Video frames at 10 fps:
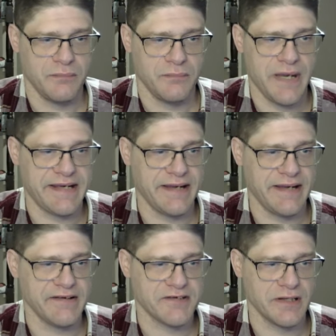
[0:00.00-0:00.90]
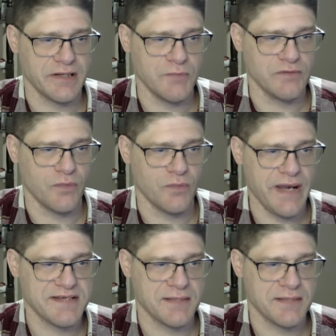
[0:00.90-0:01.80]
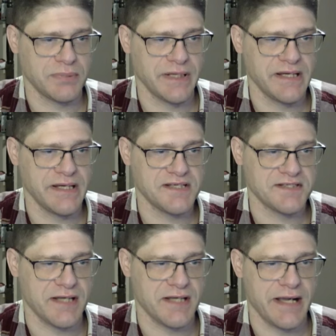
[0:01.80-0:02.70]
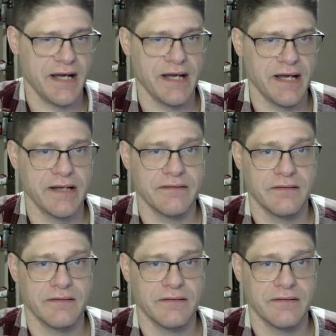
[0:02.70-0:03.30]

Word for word: my king is going to move away someplace. I got